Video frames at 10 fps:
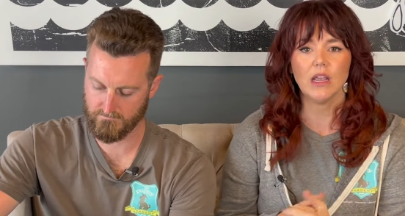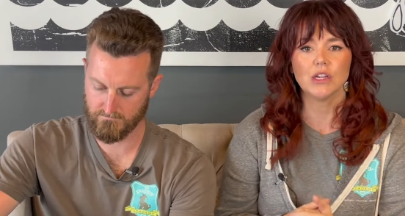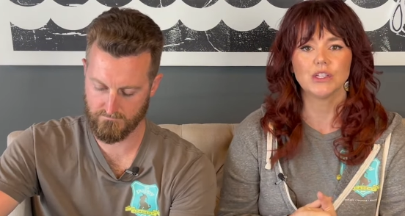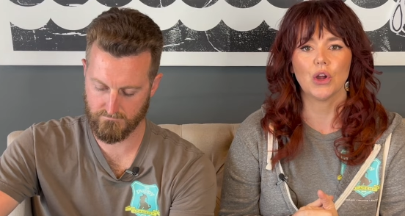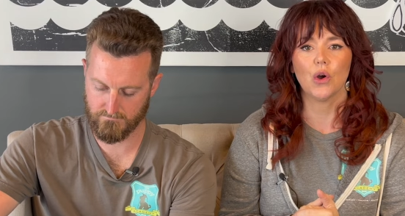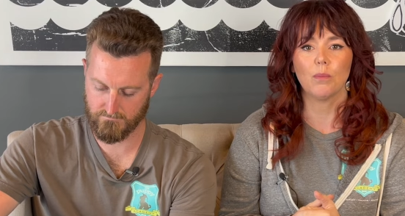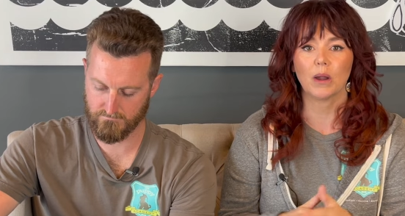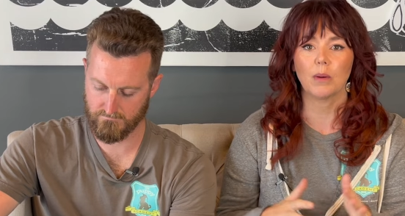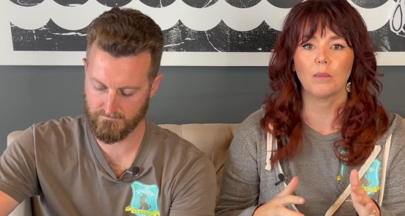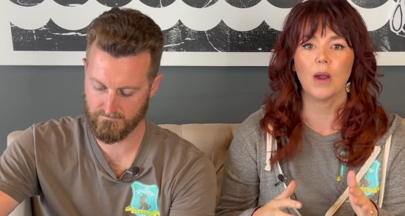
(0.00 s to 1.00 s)
Speaker 1: So
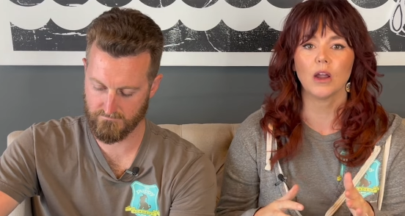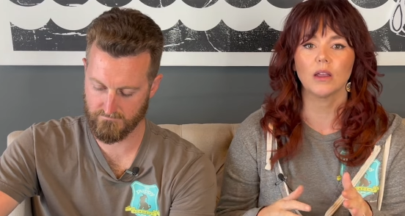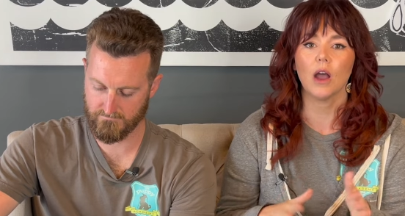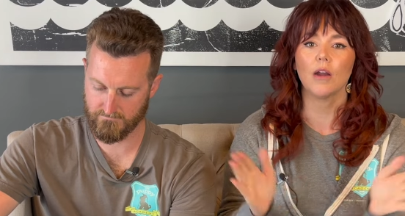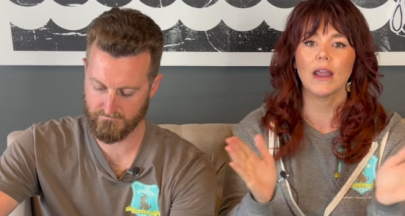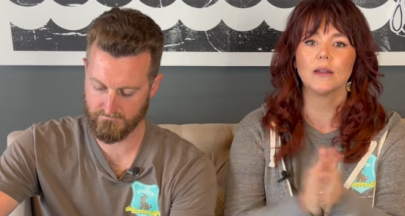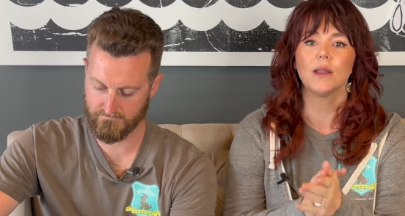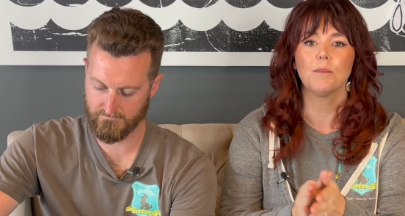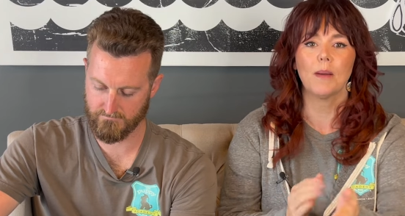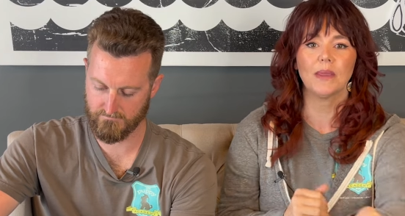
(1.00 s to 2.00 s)
bark, bark, bark. All right,
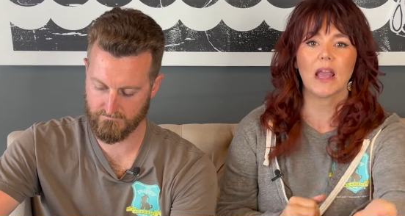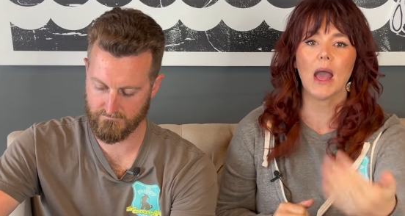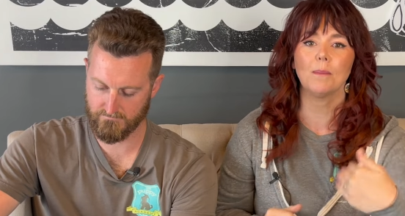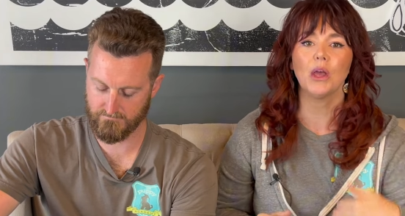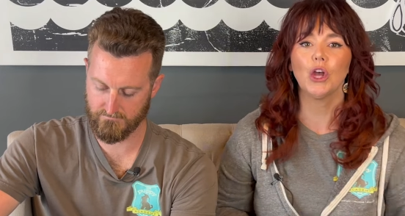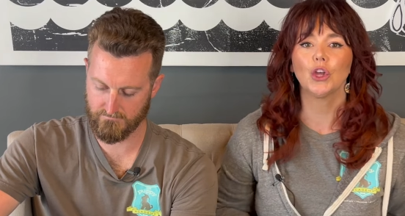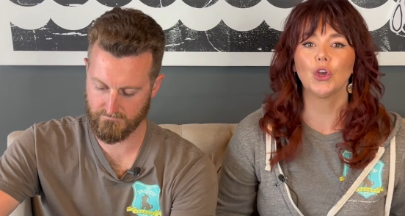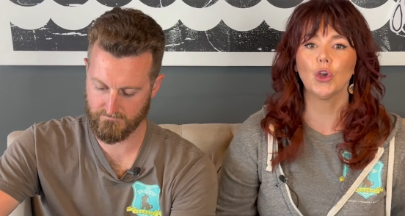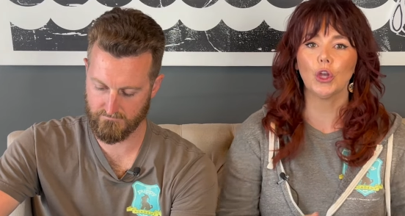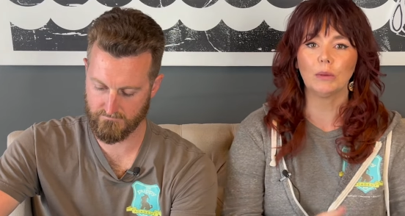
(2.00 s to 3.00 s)
puppy, come.
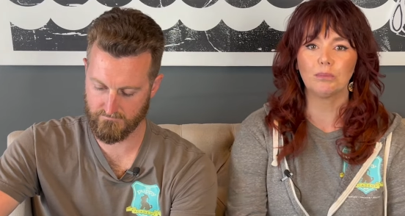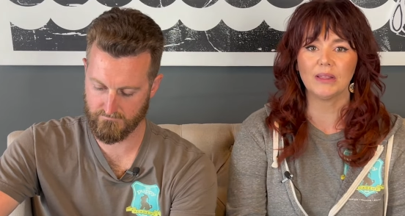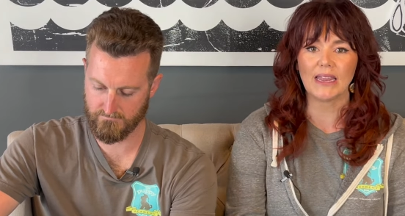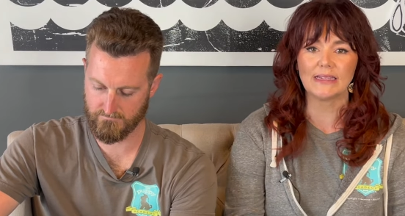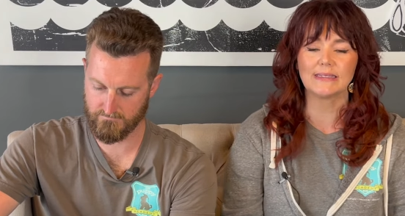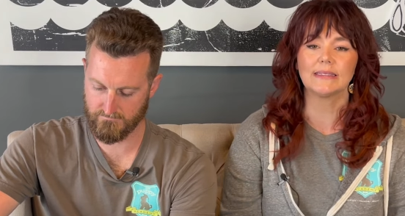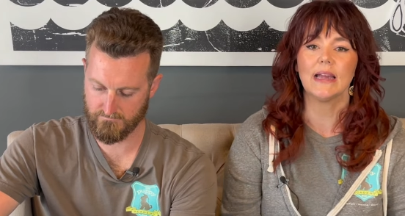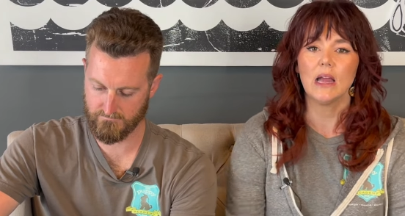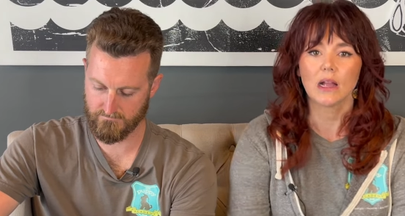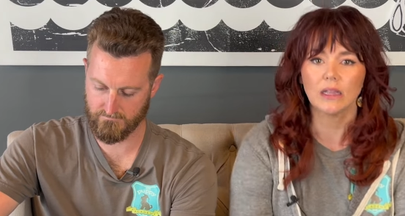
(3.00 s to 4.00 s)
Good. Place,
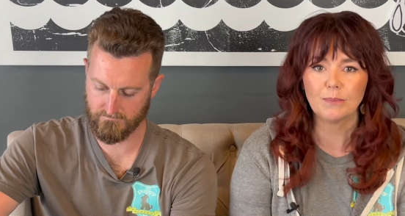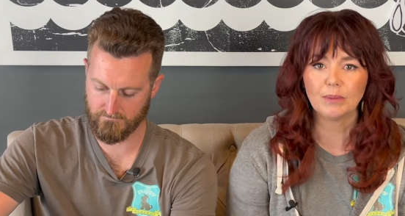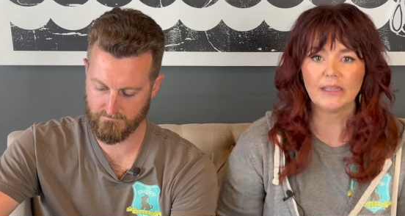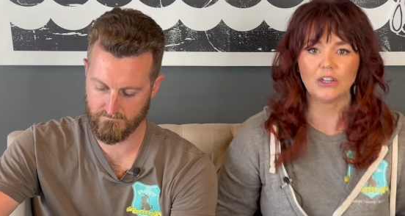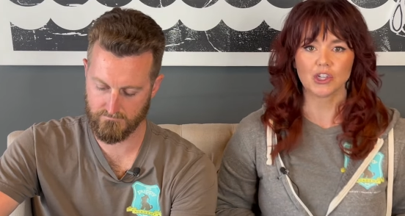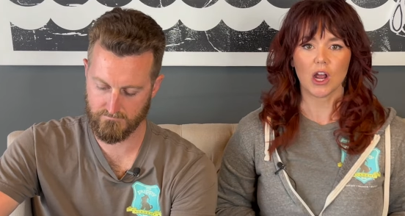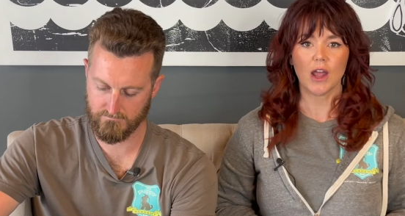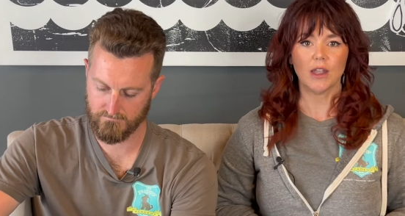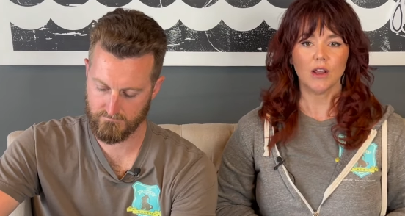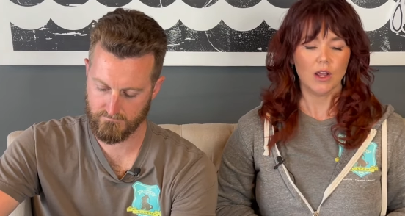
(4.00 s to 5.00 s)
clip leash
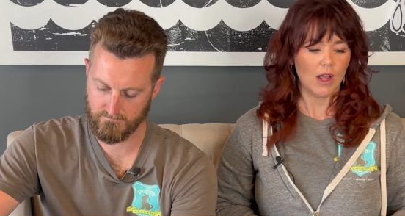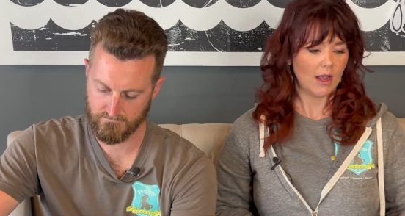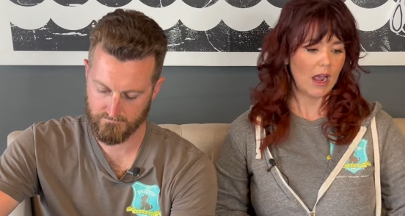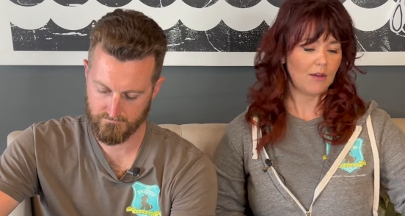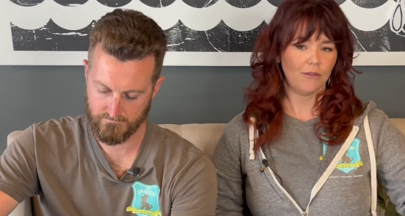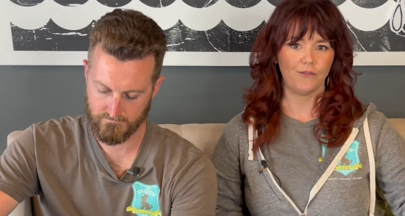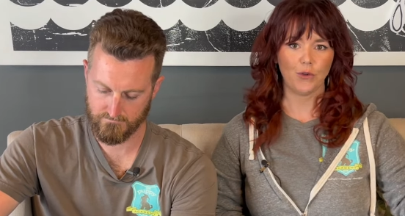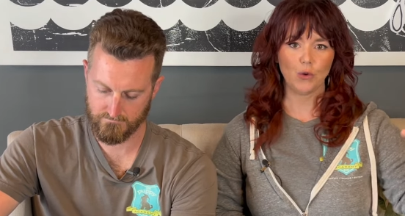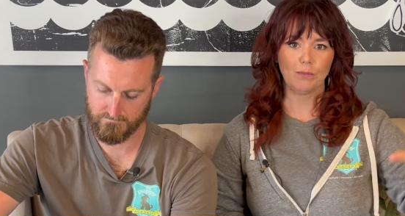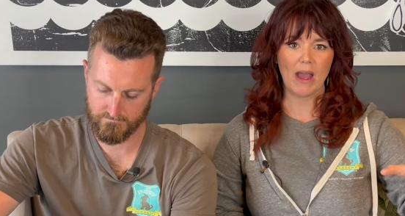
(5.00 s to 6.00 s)
on. Got
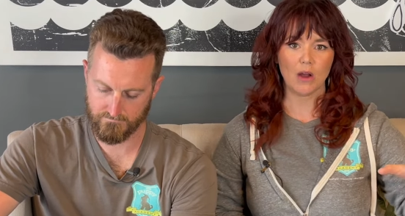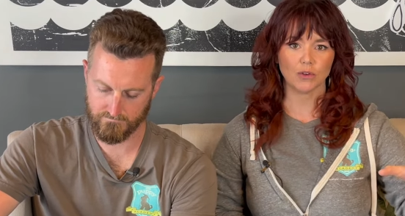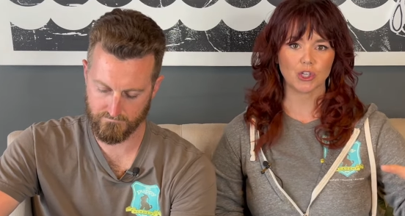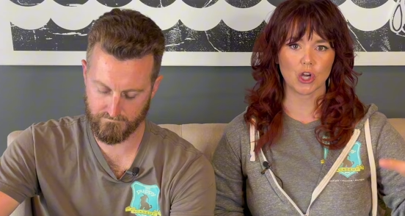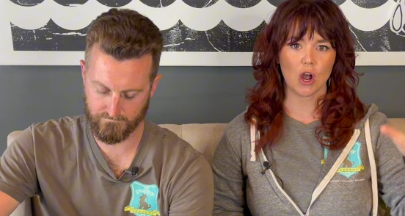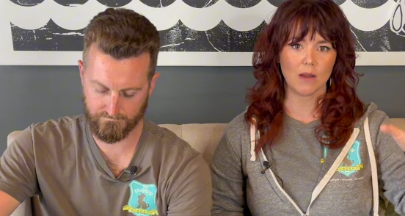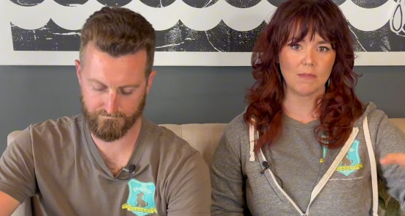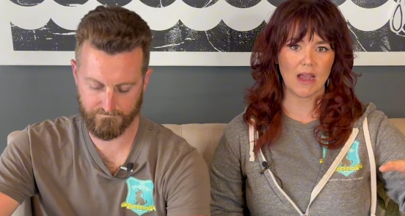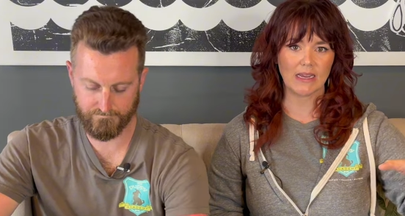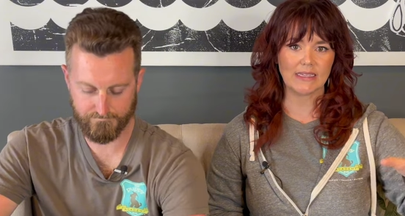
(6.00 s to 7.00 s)
food pouch on
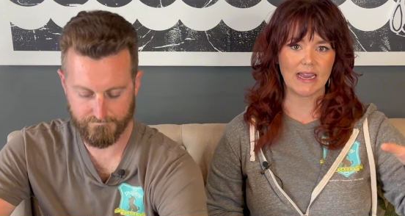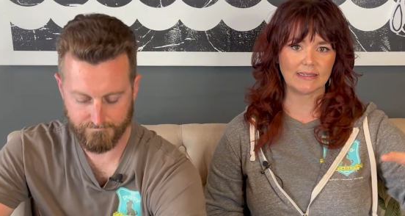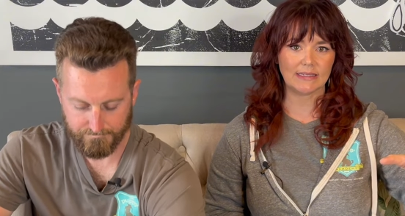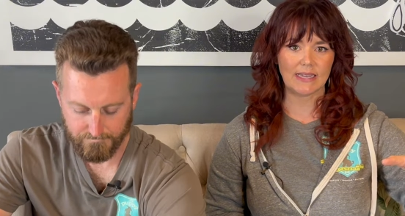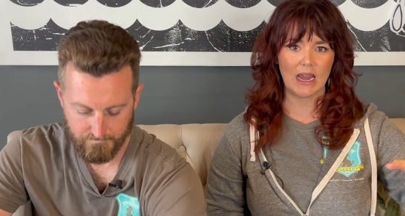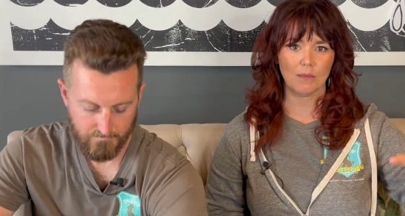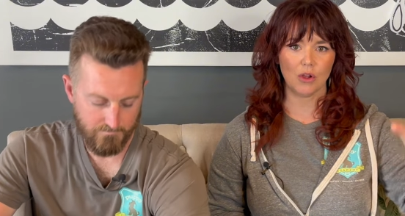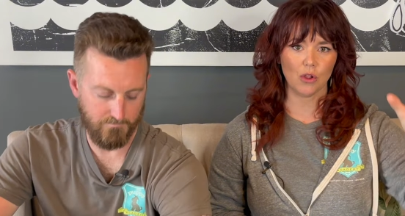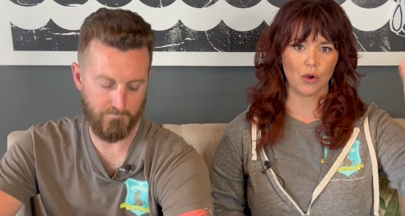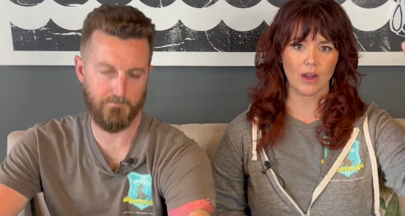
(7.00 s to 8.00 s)
my desk table
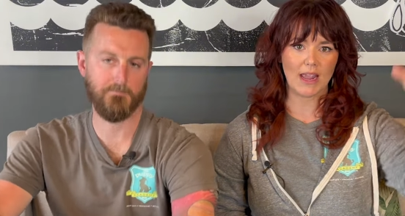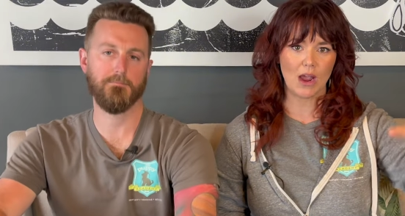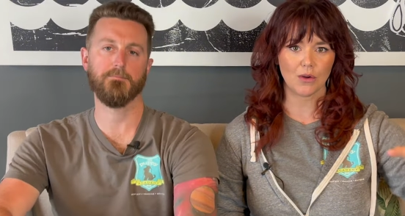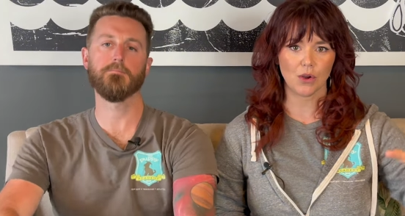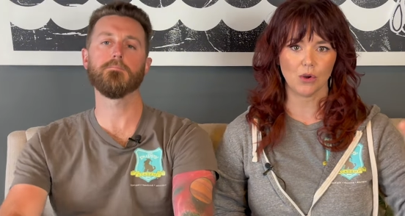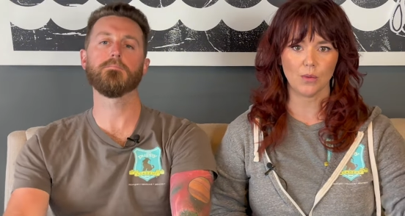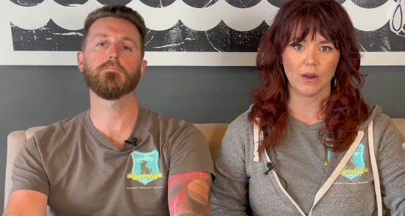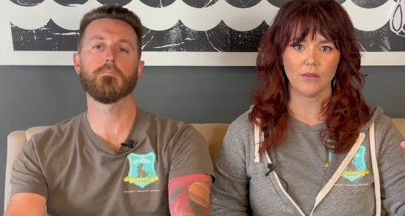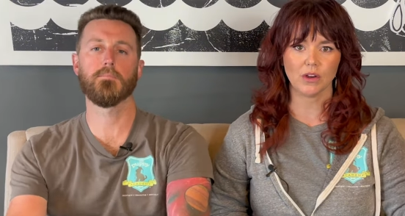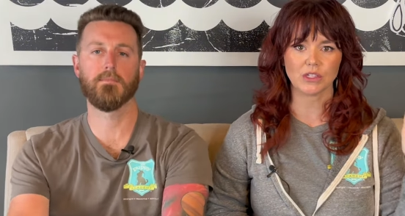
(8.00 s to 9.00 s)
or counter or
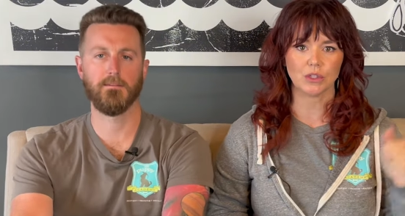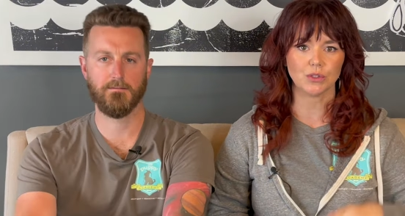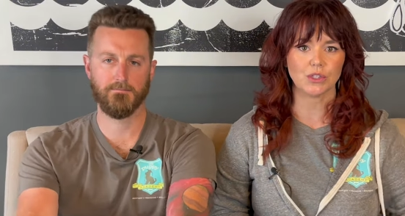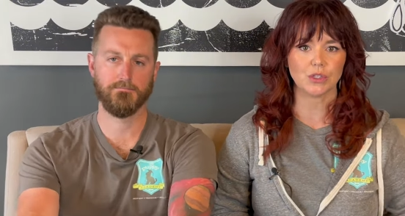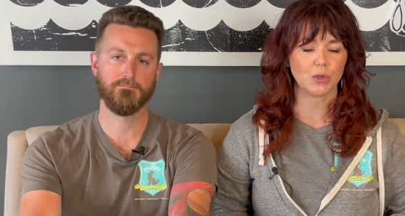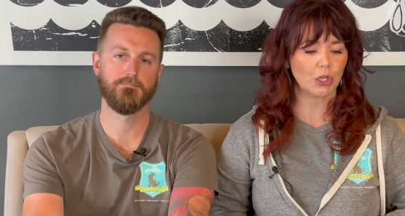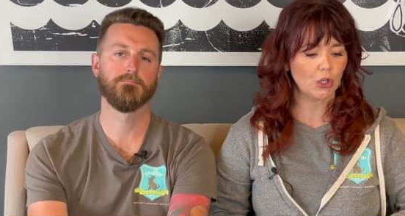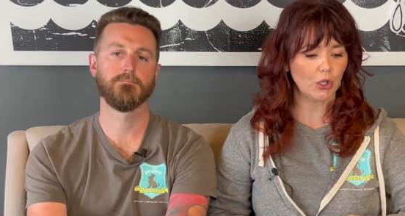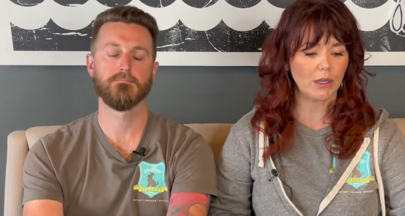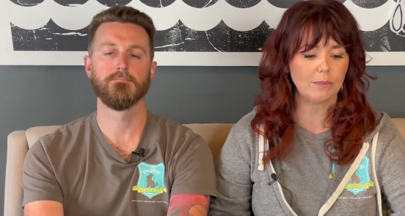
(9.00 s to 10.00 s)
wherever is close to the door.
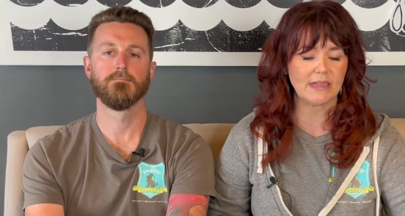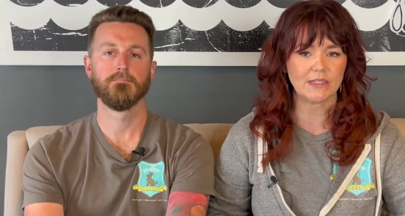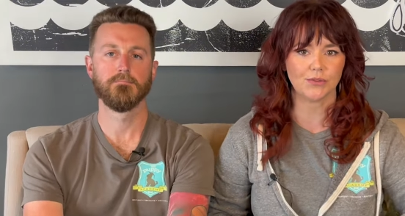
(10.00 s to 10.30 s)
Good piece of